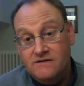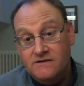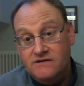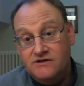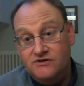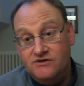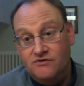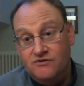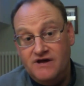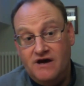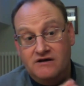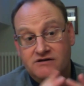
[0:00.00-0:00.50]

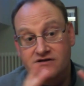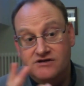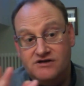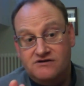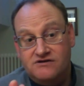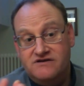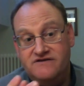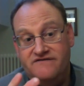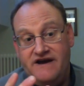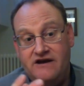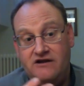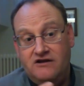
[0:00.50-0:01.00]
the
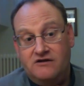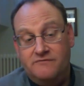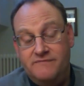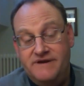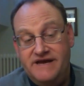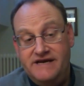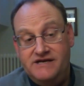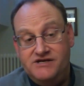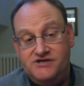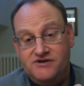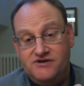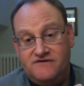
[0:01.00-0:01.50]
underdeveloped
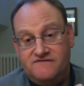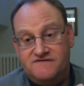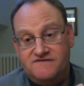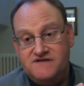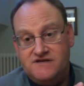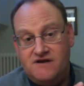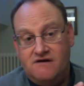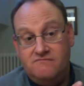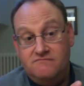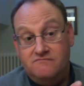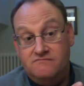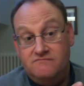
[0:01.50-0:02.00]
nature of
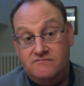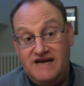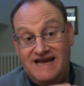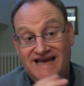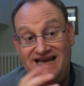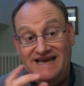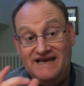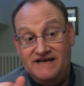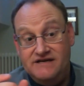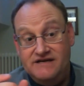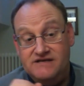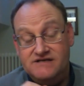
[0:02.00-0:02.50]
some
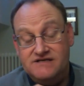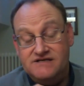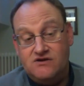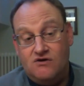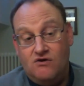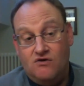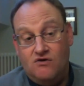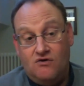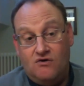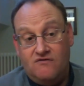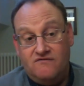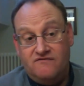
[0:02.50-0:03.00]
areas
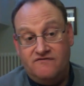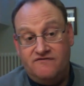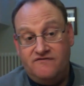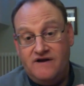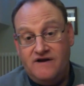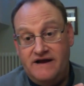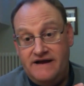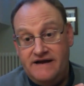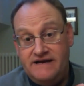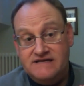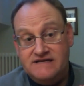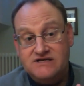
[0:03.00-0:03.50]
of
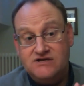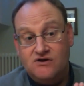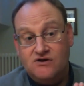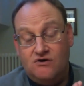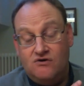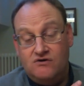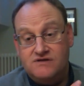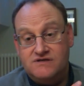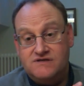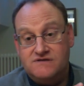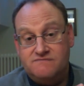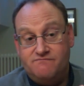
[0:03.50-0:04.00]

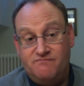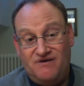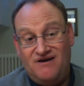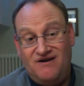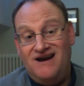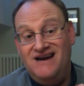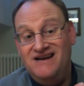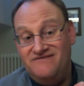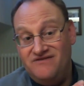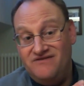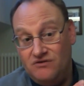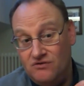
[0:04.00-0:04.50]
Scots
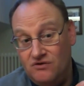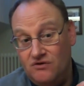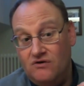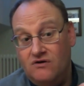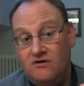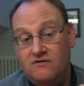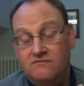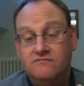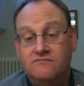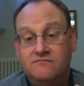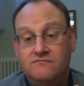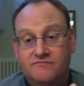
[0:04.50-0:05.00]
private
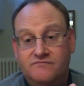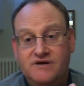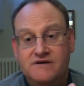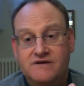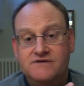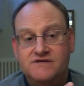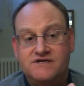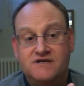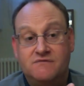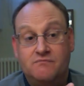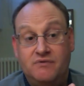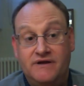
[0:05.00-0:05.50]
law,
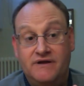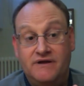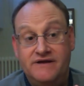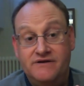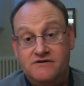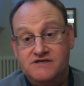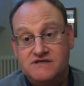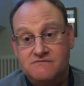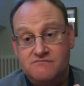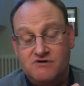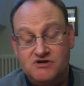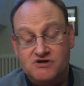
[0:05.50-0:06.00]
principally,
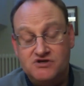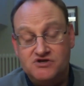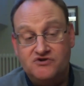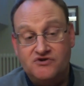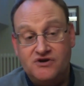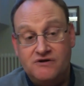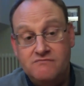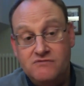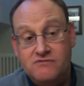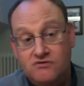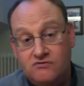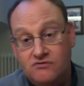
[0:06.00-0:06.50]
not so much
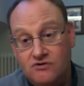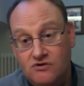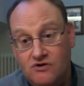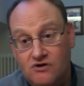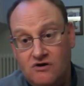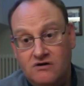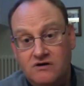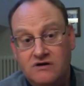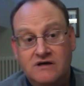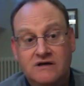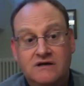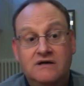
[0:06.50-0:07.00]
criminal
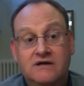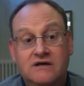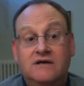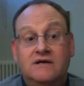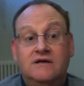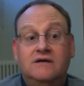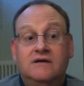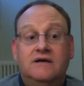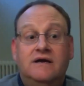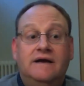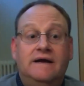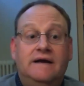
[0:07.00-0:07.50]
law
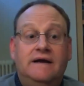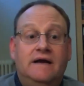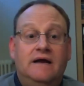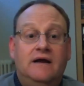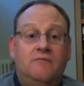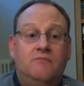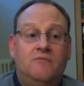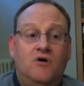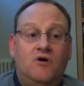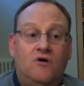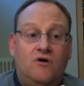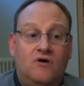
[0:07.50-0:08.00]

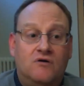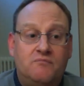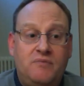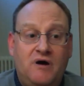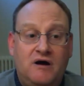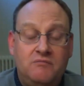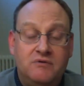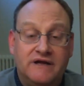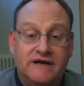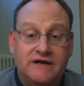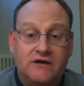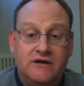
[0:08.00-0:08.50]
or
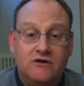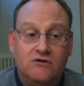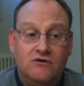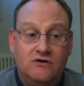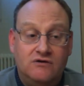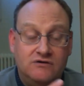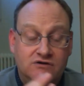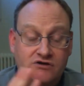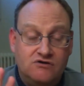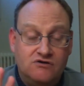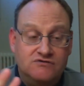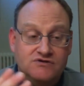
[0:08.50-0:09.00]
public law
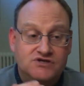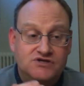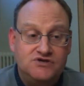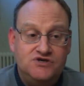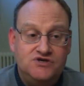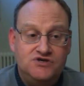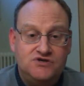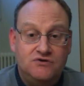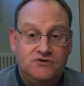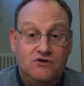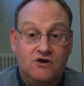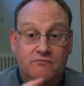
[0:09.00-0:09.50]
and
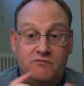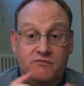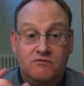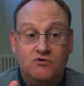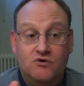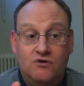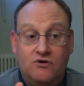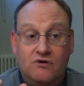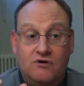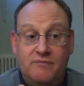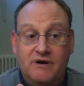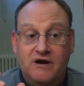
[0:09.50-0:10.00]
constitutional law, but
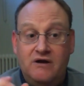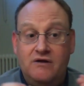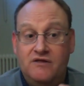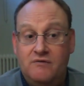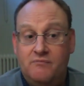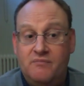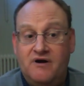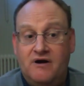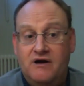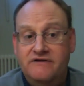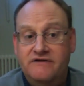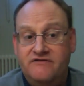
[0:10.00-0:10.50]
more about the
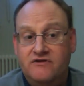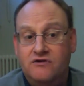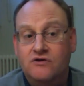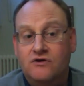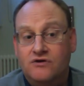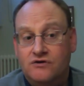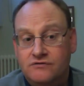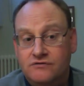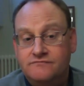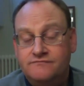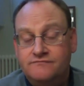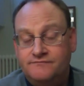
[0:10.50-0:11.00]
private
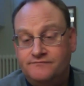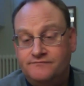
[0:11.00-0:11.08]
law.